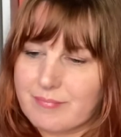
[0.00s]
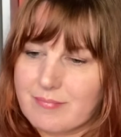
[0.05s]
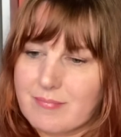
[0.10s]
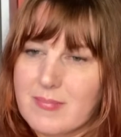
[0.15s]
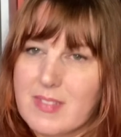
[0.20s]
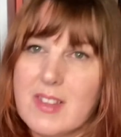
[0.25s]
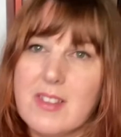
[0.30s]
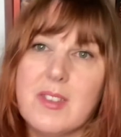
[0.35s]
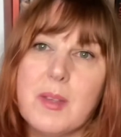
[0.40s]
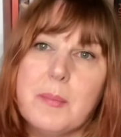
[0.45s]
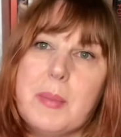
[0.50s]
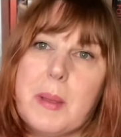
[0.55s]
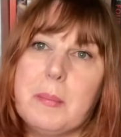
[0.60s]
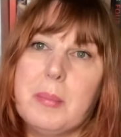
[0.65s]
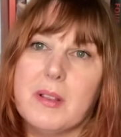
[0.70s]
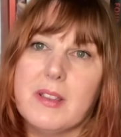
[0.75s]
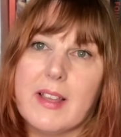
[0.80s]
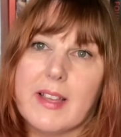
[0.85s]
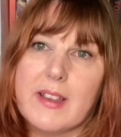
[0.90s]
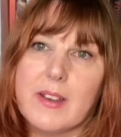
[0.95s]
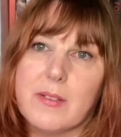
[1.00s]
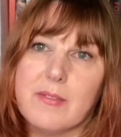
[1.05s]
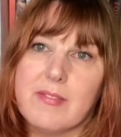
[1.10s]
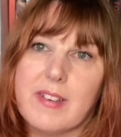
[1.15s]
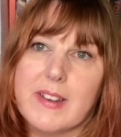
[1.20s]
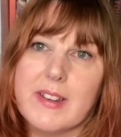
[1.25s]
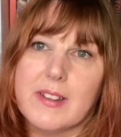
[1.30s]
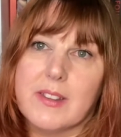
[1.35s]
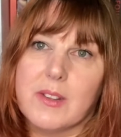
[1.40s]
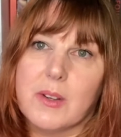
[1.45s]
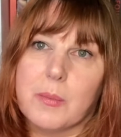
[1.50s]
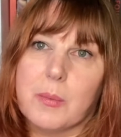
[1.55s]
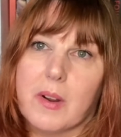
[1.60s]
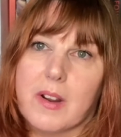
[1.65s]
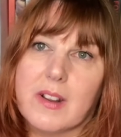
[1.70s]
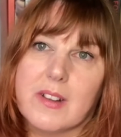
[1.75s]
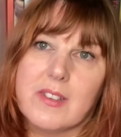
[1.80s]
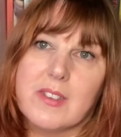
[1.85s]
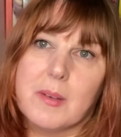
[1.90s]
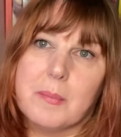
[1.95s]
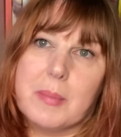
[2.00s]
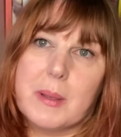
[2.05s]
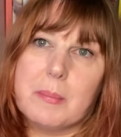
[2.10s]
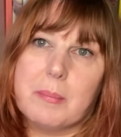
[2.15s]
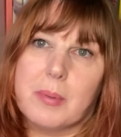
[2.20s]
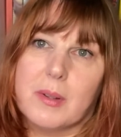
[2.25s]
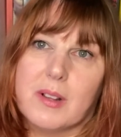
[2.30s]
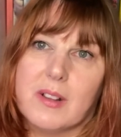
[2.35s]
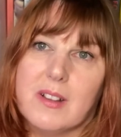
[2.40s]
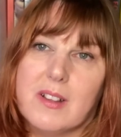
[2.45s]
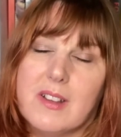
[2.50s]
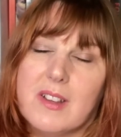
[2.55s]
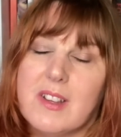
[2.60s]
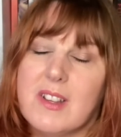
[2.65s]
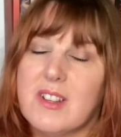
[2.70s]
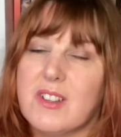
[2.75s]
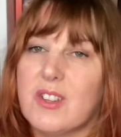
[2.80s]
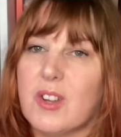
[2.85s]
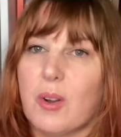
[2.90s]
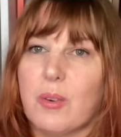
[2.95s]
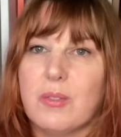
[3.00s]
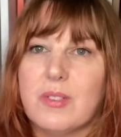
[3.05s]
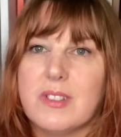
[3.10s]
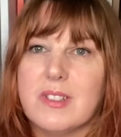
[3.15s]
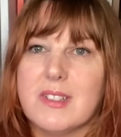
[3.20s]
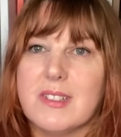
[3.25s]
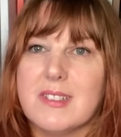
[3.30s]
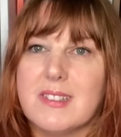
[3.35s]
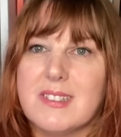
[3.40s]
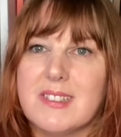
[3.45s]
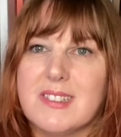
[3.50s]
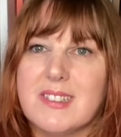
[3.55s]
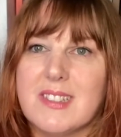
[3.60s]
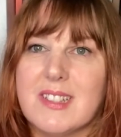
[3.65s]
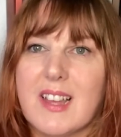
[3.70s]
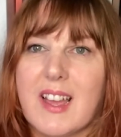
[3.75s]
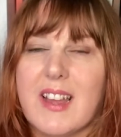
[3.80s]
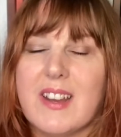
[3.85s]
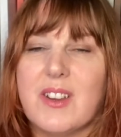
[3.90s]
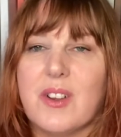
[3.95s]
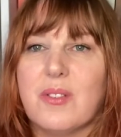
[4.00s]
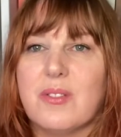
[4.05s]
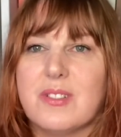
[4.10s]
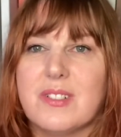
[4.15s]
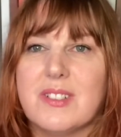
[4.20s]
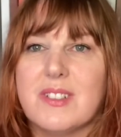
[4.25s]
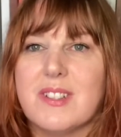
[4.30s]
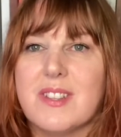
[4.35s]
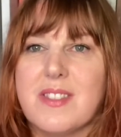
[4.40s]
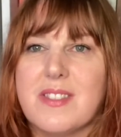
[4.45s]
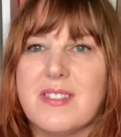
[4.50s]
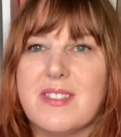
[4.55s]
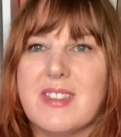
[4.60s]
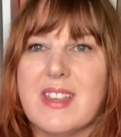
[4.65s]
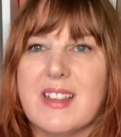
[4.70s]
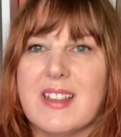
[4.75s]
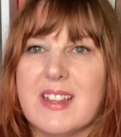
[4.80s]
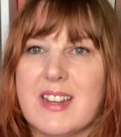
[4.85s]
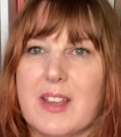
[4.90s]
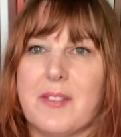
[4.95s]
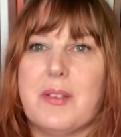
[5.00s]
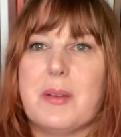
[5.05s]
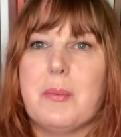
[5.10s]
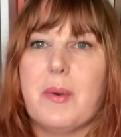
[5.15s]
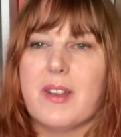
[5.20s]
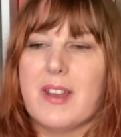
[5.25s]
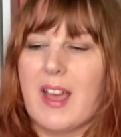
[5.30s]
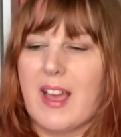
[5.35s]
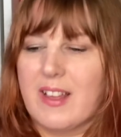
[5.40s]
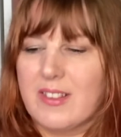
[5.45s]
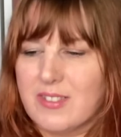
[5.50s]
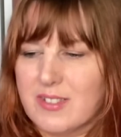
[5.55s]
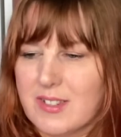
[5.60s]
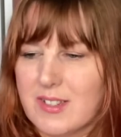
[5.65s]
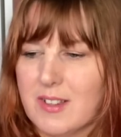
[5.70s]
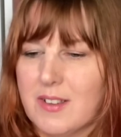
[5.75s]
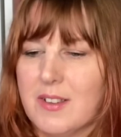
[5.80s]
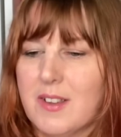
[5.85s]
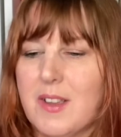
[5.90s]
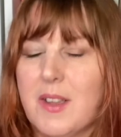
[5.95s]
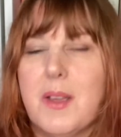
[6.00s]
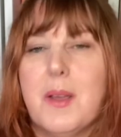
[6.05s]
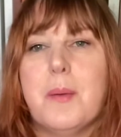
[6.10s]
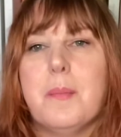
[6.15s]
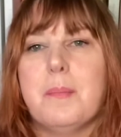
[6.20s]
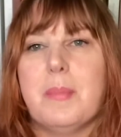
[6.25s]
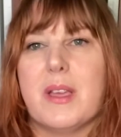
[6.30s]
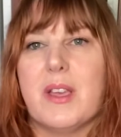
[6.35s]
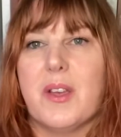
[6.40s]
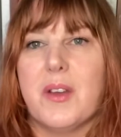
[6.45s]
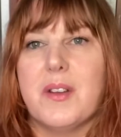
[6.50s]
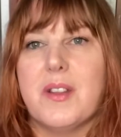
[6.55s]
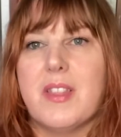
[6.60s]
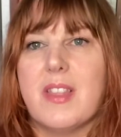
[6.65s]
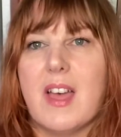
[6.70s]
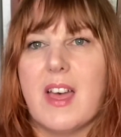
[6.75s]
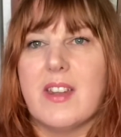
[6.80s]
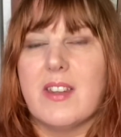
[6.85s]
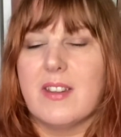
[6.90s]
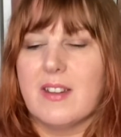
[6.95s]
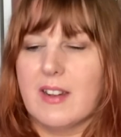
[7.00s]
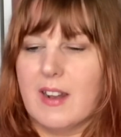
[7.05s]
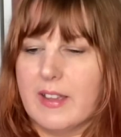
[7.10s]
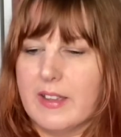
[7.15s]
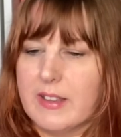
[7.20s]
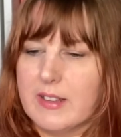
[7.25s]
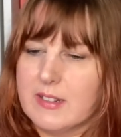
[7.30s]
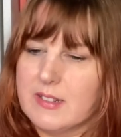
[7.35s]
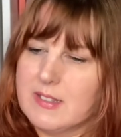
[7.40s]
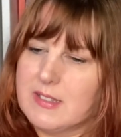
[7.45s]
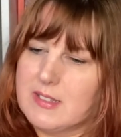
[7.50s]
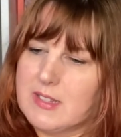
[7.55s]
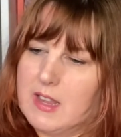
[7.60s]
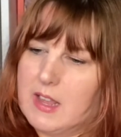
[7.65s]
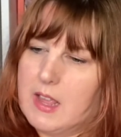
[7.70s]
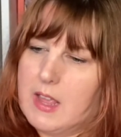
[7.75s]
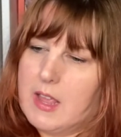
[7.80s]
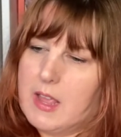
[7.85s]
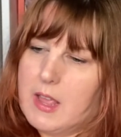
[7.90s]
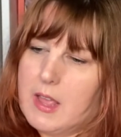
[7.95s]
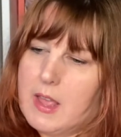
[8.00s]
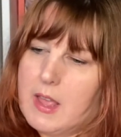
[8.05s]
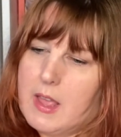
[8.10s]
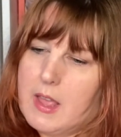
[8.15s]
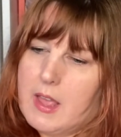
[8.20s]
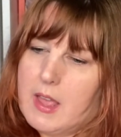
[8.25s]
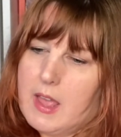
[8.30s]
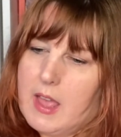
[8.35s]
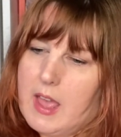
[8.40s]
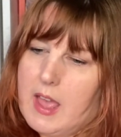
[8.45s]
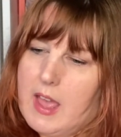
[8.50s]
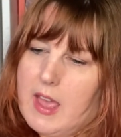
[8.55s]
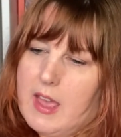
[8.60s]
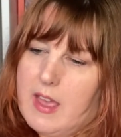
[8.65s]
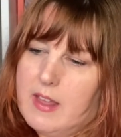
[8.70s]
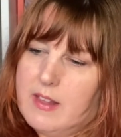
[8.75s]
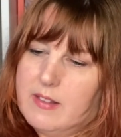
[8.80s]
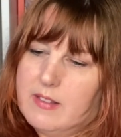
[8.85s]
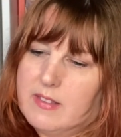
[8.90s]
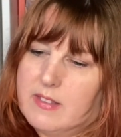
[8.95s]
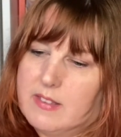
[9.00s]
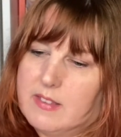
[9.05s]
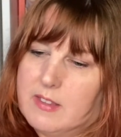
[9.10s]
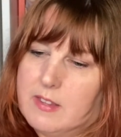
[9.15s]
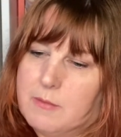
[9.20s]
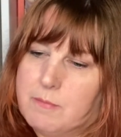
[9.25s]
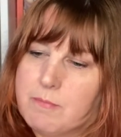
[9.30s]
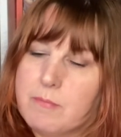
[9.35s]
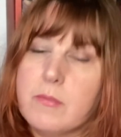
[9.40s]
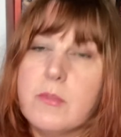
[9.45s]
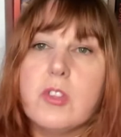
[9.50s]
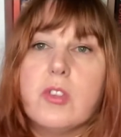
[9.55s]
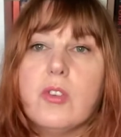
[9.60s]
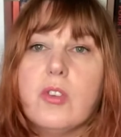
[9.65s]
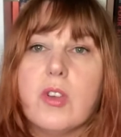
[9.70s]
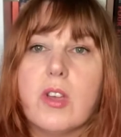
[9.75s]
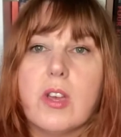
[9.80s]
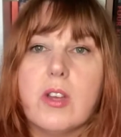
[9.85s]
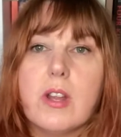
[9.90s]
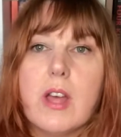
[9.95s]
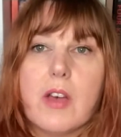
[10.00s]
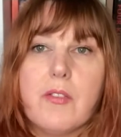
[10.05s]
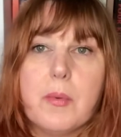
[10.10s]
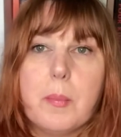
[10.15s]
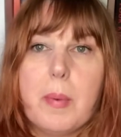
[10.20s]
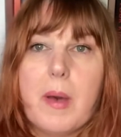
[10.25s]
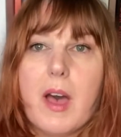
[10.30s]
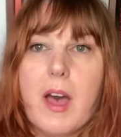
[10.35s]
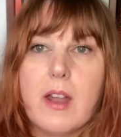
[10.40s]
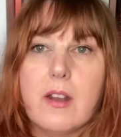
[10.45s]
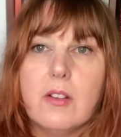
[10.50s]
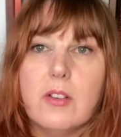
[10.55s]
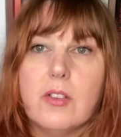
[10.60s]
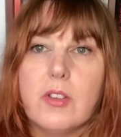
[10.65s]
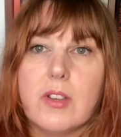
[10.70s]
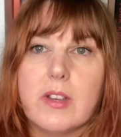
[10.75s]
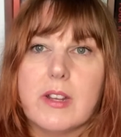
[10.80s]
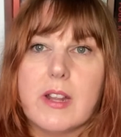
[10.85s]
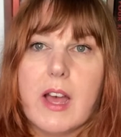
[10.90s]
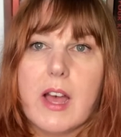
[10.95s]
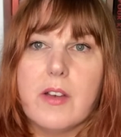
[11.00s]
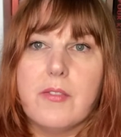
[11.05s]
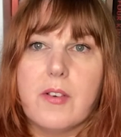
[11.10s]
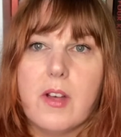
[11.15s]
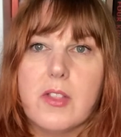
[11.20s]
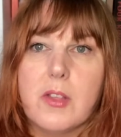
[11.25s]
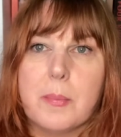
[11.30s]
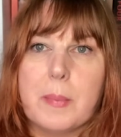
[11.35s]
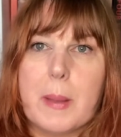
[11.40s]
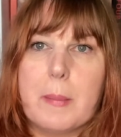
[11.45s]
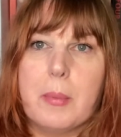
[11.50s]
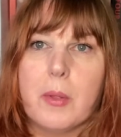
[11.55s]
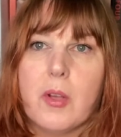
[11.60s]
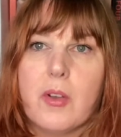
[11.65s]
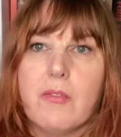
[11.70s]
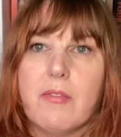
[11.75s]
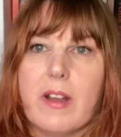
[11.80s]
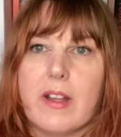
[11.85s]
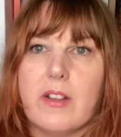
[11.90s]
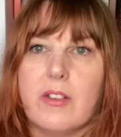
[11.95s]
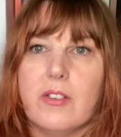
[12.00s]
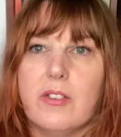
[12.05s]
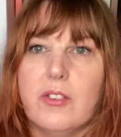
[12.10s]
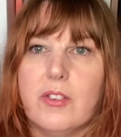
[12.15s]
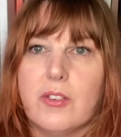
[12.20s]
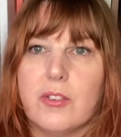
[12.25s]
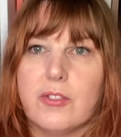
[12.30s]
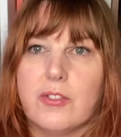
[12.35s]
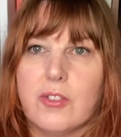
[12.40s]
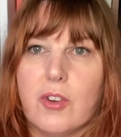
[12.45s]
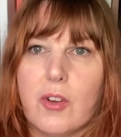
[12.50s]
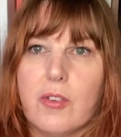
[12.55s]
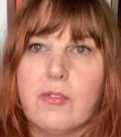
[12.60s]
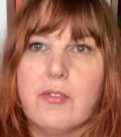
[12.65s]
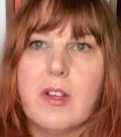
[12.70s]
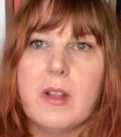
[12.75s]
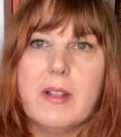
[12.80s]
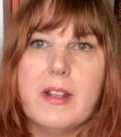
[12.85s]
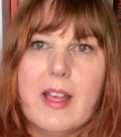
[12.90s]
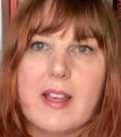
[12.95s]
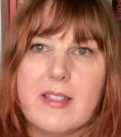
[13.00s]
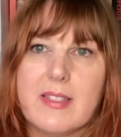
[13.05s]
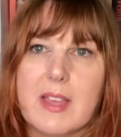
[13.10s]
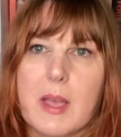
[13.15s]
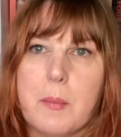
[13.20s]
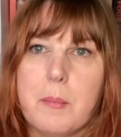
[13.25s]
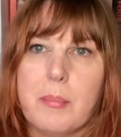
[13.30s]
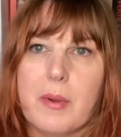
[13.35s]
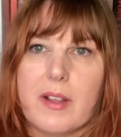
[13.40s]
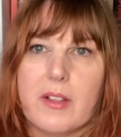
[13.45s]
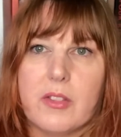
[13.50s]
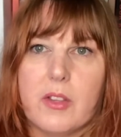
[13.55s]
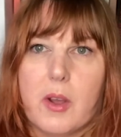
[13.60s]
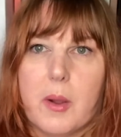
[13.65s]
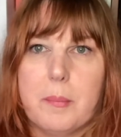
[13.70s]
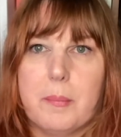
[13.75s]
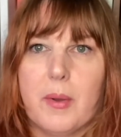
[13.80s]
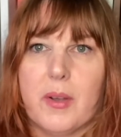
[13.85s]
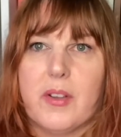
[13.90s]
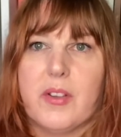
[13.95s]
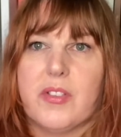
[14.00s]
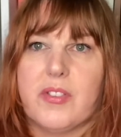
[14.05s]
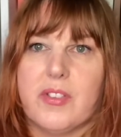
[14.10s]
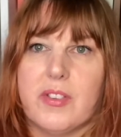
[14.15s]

Some people like reading their work and some people don't, and I don't say that everyone has to be good at that and like it. And so you could have a panel, you could have other people who write in your genre and let them bring their books.